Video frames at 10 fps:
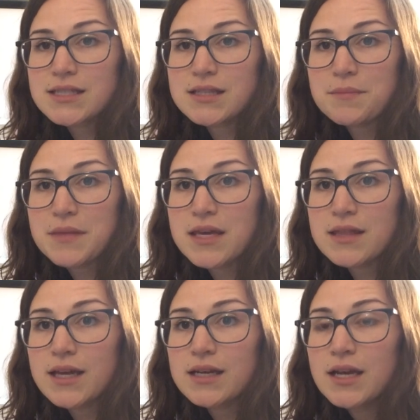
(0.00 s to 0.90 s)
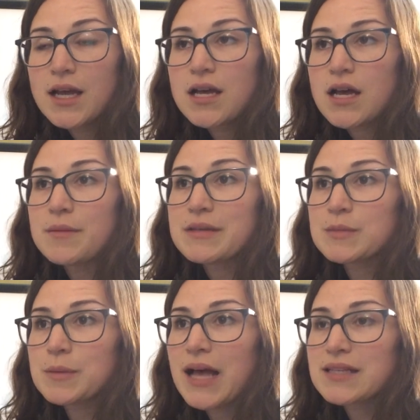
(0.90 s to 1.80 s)
Something that
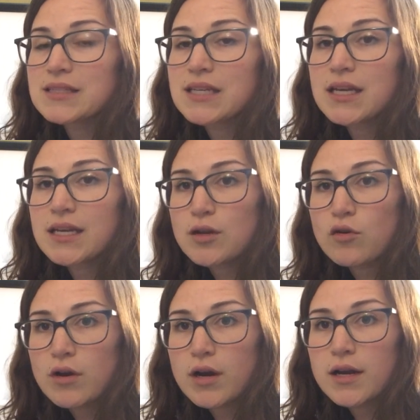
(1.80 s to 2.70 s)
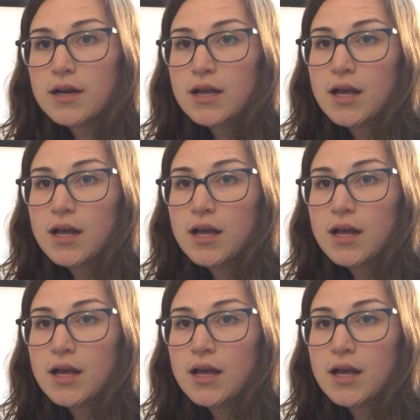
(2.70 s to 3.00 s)
is plastic or